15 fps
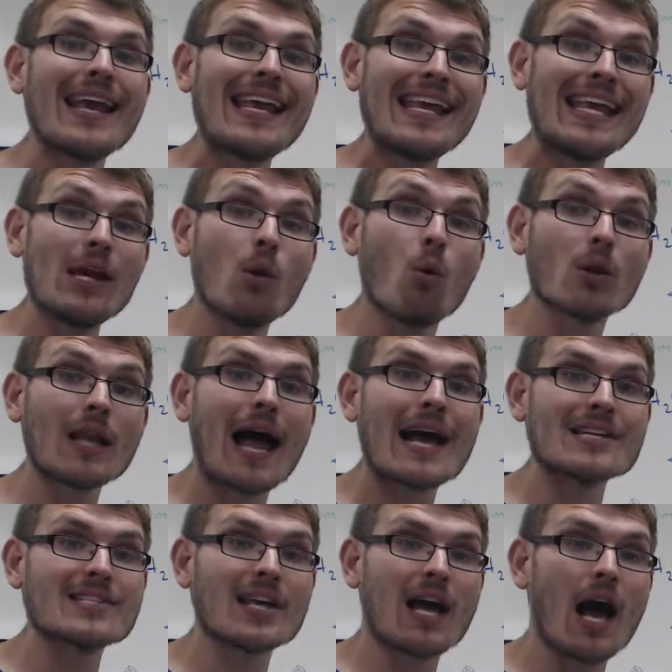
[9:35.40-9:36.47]

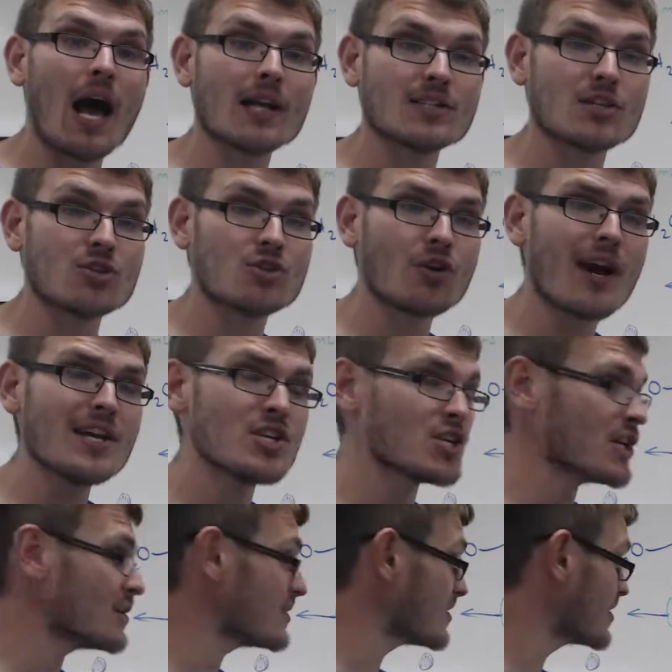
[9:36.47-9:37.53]
equalize the
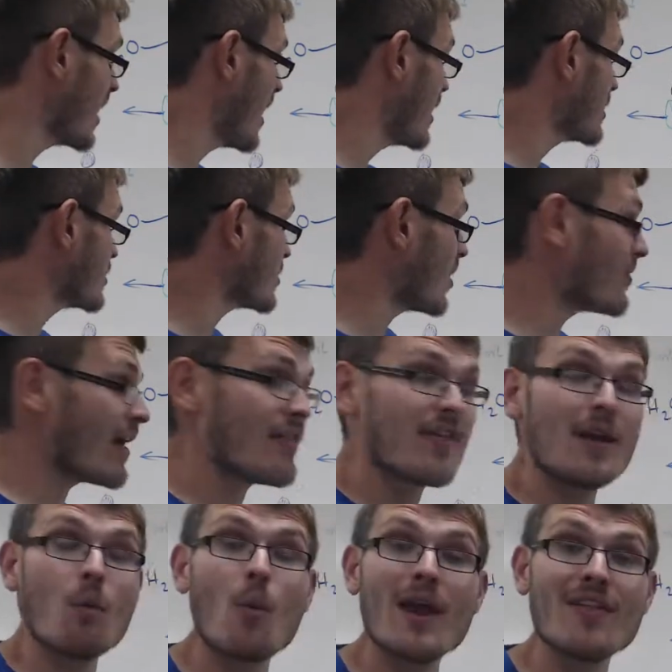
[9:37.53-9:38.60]
concentrations so that
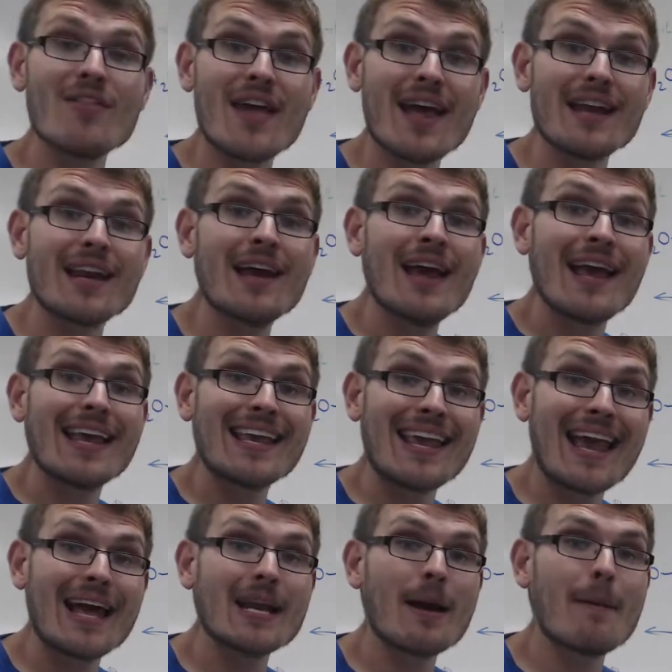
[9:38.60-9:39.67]
we then
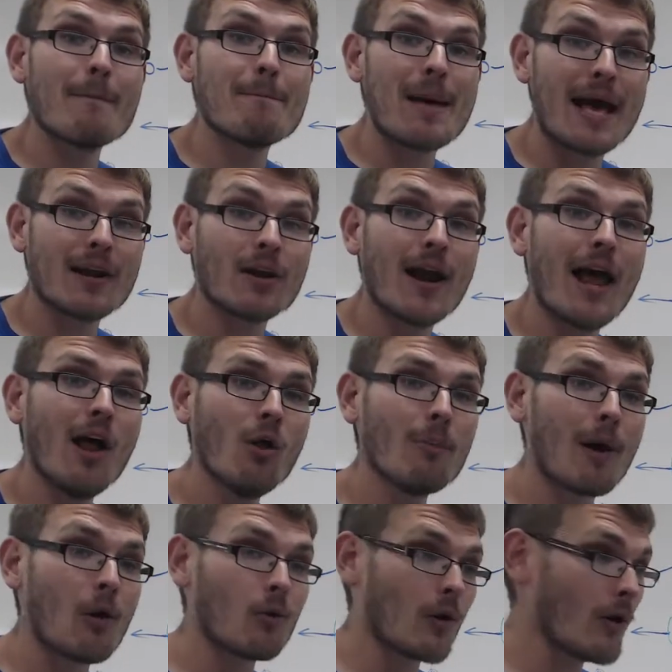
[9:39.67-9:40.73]
get better
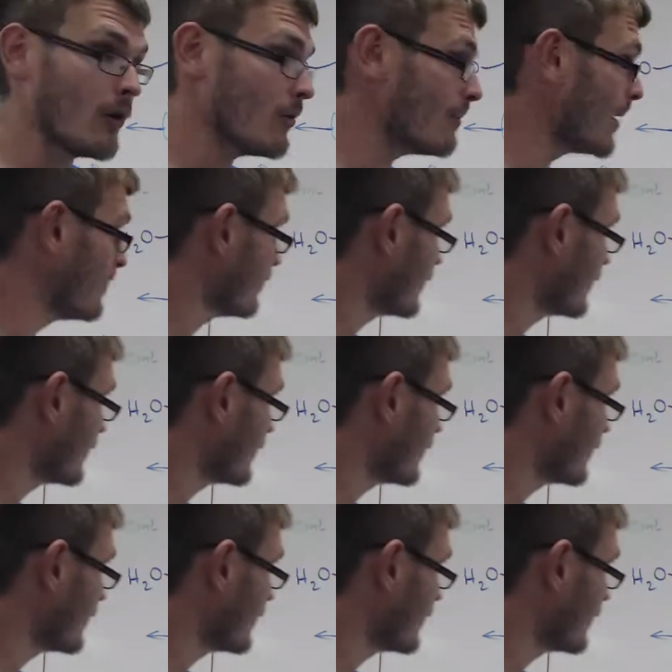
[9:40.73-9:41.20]
elbow room.